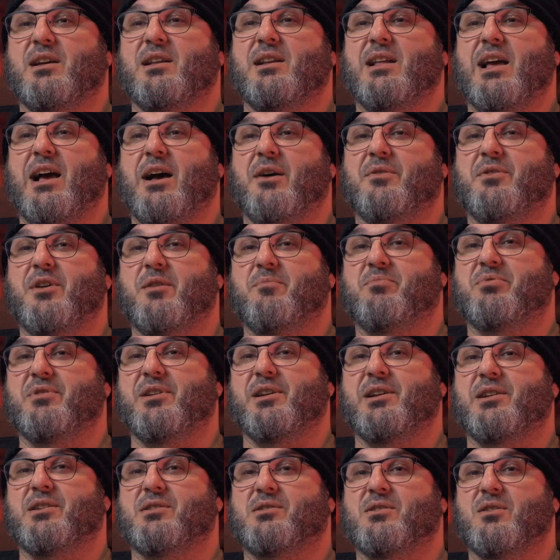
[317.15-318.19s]
and how they
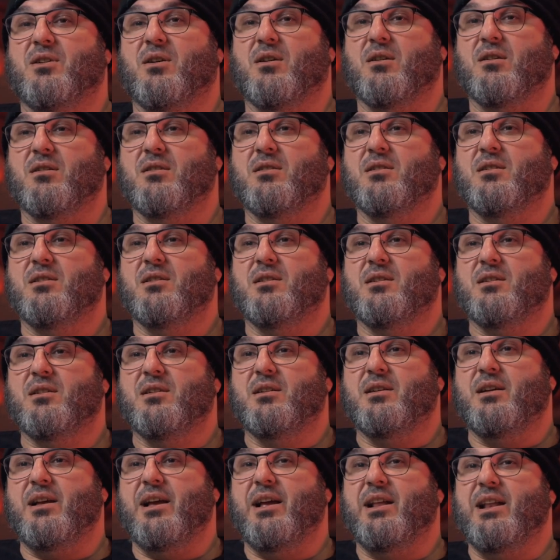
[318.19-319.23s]
play guitar,
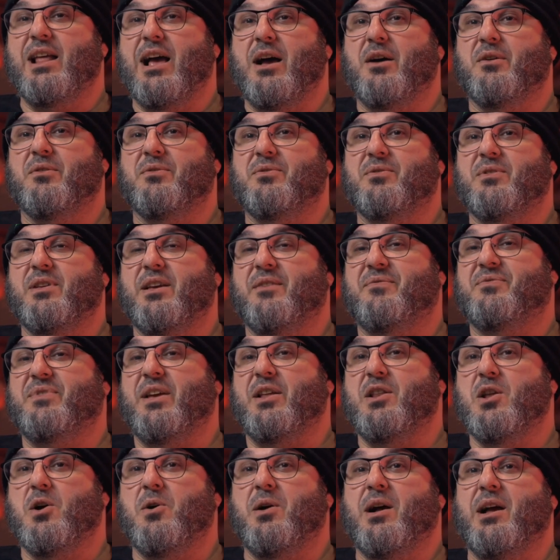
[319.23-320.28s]
and how, if
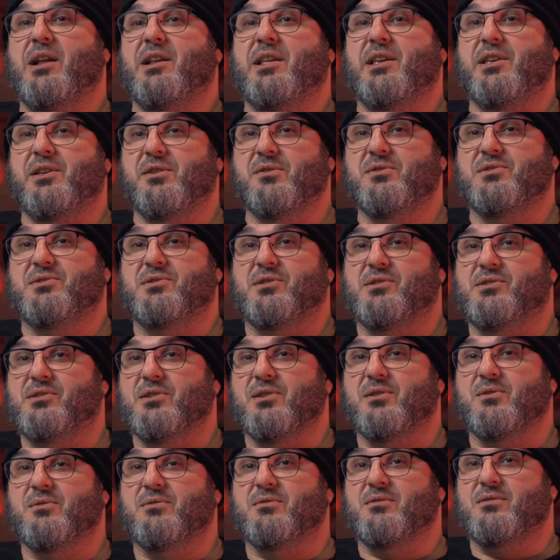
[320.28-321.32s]
they know how to use the
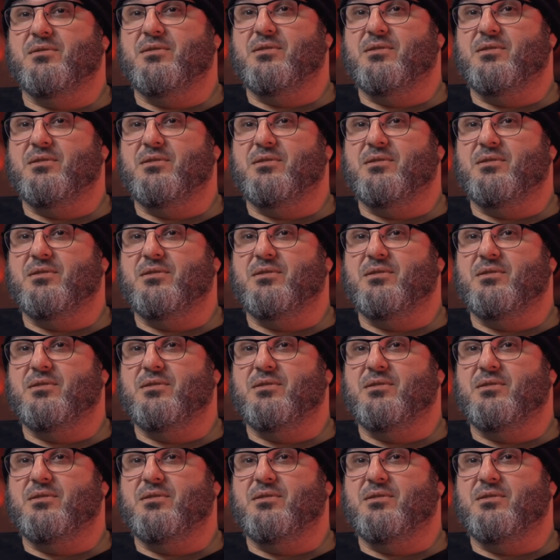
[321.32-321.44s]
tone,